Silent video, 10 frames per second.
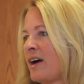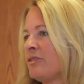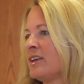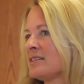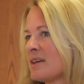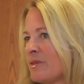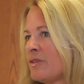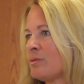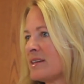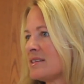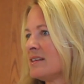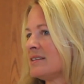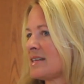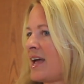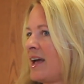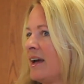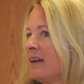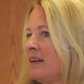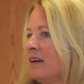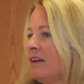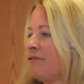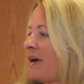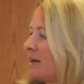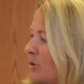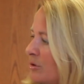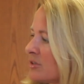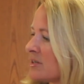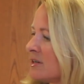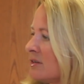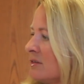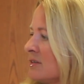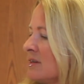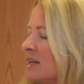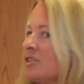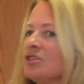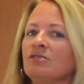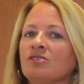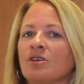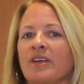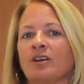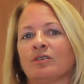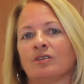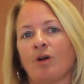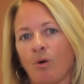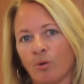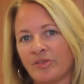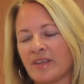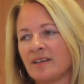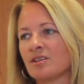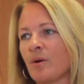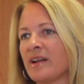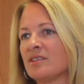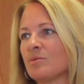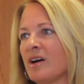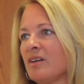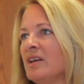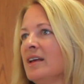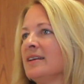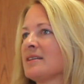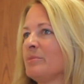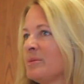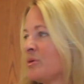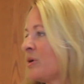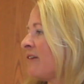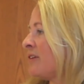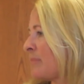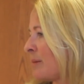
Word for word: found that some of the residents had fine motor skills uh-huh. issues, so they couldn't hold things quite as well. Some people were having